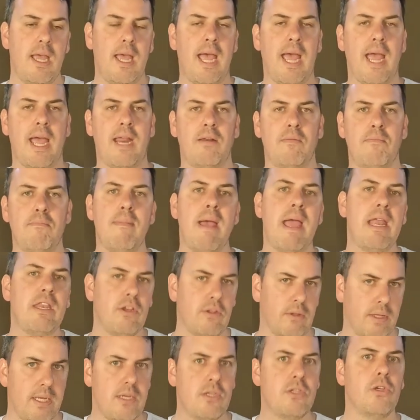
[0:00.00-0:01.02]
and
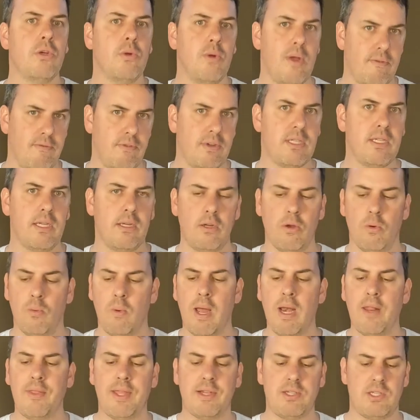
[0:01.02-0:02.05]
manually do every single
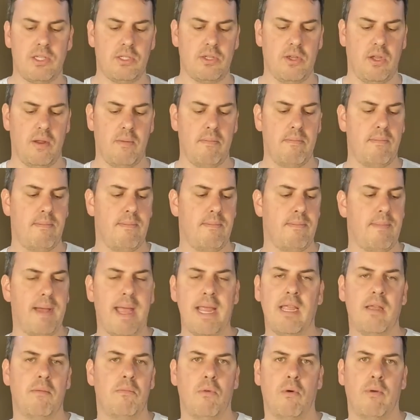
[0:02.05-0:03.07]
one, and that's just going to
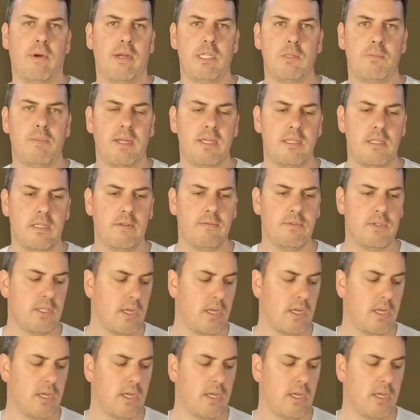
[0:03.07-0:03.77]
make it more expensive.